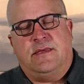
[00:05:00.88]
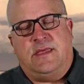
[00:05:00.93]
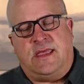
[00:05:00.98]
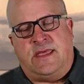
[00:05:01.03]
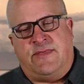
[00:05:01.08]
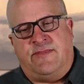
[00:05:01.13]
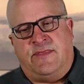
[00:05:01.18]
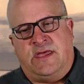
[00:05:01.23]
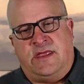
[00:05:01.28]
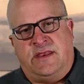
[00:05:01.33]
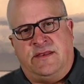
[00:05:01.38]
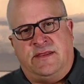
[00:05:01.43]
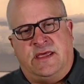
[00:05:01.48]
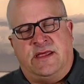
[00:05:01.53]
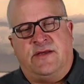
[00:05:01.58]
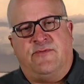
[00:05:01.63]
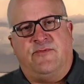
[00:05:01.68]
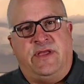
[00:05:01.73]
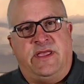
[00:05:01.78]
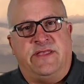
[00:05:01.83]
and then
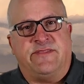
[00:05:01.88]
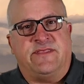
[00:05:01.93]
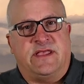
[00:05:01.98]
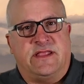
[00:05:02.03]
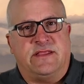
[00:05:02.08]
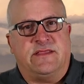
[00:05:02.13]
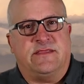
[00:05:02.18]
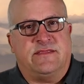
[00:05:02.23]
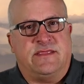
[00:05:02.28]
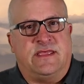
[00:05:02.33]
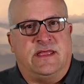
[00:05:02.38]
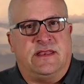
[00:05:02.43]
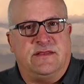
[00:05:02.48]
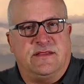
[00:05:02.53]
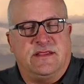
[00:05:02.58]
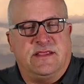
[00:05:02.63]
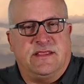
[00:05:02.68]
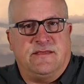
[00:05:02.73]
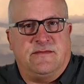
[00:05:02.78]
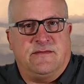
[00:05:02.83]
that we hit that that
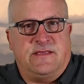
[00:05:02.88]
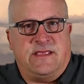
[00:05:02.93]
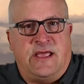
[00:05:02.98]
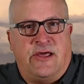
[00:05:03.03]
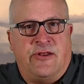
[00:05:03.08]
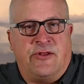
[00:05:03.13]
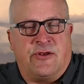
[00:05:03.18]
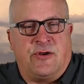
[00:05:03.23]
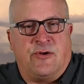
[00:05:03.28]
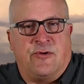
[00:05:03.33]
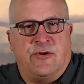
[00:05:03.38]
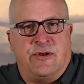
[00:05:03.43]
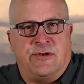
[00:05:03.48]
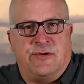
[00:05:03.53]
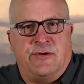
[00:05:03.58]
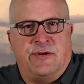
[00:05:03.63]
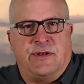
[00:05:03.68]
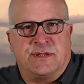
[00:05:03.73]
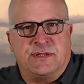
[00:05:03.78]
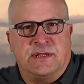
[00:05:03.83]
counter current
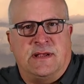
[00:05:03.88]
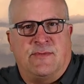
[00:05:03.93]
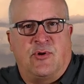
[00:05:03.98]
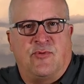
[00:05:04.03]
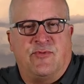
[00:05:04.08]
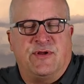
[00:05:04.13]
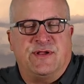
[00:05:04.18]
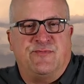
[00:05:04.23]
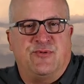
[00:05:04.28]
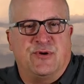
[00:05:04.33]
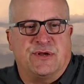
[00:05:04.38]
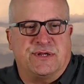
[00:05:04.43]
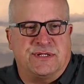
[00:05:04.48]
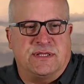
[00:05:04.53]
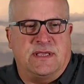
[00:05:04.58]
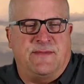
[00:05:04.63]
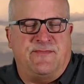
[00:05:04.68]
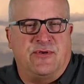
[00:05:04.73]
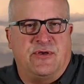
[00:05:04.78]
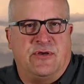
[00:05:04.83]
during the summer, which pushes
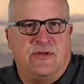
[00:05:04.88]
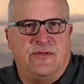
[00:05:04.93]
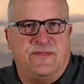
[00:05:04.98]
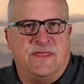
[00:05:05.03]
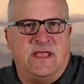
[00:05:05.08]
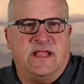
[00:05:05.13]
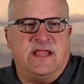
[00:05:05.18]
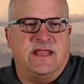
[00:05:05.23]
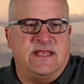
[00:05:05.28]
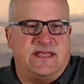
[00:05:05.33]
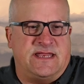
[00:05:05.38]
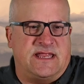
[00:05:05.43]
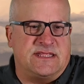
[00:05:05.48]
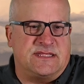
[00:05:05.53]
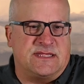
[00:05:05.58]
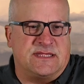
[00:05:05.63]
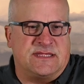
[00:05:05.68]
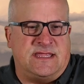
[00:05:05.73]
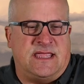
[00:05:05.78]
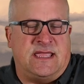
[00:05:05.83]
uphill. That
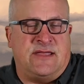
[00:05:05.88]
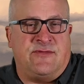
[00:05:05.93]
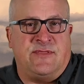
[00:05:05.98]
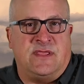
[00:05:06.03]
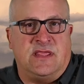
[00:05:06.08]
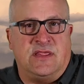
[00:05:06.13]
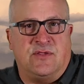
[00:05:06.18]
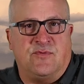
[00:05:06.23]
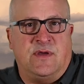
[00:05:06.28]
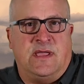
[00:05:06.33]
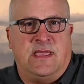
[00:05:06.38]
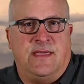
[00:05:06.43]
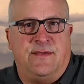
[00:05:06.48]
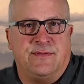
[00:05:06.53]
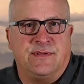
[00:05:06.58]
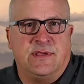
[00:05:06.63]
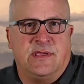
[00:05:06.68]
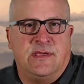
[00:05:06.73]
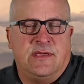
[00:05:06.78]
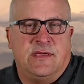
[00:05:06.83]
condenses down these
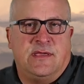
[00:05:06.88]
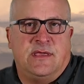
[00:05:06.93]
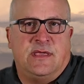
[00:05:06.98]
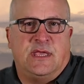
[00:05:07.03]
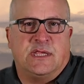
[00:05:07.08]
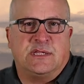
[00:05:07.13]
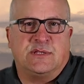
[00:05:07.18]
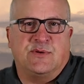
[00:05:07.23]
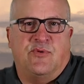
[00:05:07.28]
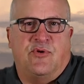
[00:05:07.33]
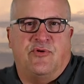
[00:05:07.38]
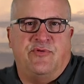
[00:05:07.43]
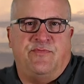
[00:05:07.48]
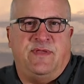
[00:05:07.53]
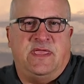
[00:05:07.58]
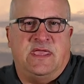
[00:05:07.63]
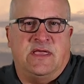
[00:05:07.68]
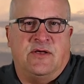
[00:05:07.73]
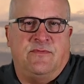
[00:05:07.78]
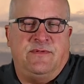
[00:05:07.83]
waves. So what would
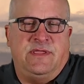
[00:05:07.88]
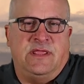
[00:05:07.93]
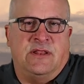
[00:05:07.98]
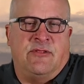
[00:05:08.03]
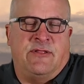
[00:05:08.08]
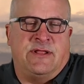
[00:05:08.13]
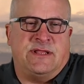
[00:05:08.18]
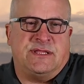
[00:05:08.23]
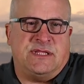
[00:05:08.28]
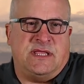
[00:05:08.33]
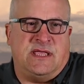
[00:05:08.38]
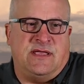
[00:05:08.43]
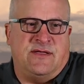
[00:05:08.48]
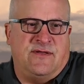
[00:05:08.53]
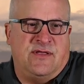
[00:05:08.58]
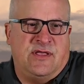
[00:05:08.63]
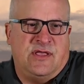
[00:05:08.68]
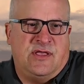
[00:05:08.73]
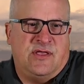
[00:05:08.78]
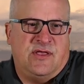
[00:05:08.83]
be a you know let's say
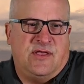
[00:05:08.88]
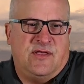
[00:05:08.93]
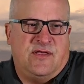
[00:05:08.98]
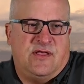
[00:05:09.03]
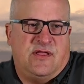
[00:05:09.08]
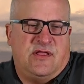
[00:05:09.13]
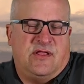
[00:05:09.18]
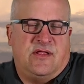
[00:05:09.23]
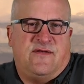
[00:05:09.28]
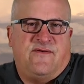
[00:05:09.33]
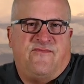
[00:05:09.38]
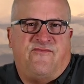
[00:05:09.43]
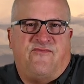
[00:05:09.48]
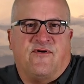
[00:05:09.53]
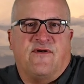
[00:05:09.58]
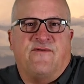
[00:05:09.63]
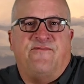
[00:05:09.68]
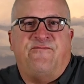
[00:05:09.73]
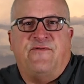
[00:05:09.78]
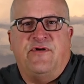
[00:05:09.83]
a
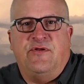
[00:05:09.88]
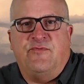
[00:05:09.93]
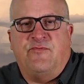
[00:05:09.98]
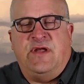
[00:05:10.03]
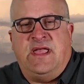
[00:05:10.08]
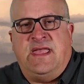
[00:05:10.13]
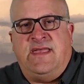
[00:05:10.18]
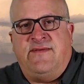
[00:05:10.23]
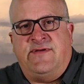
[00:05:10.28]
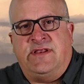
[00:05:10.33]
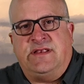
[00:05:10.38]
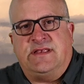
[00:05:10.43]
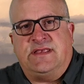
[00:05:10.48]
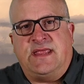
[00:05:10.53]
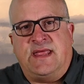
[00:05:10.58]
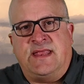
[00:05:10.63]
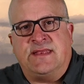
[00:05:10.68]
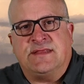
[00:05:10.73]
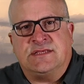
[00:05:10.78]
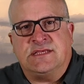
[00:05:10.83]
four foot wave at
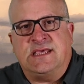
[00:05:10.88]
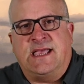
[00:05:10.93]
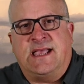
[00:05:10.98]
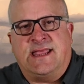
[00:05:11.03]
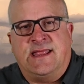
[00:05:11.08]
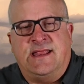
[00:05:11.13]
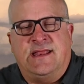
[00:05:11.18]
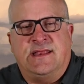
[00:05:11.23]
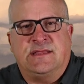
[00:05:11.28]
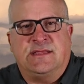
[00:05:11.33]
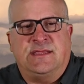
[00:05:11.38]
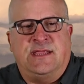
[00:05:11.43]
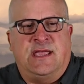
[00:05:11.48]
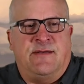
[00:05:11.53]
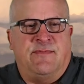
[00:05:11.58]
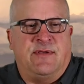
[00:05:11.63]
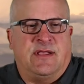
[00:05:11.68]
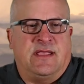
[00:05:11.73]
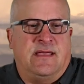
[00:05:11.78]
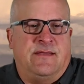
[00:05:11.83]
10 seconds
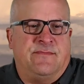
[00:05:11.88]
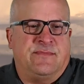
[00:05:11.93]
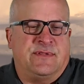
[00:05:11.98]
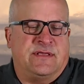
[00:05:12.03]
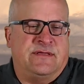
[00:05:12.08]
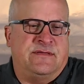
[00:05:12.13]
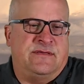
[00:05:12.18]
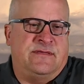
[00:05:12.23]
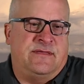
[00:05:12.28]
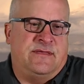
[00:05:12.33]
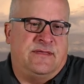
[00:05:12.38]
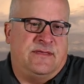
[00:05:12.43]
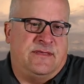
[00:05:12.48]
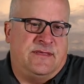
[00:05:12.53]
now becomes a